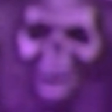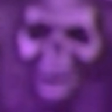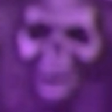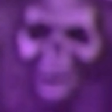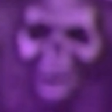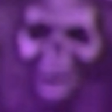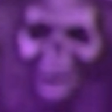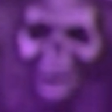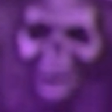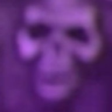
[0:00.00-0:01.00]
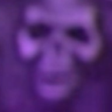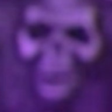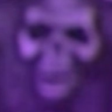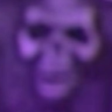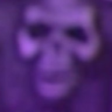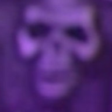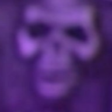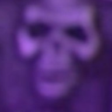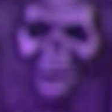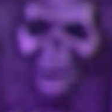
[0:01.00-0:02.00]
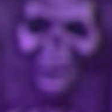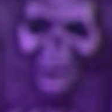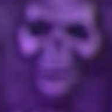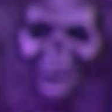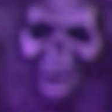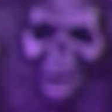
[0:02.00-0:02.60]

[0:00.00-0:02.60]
This person isn't speaking.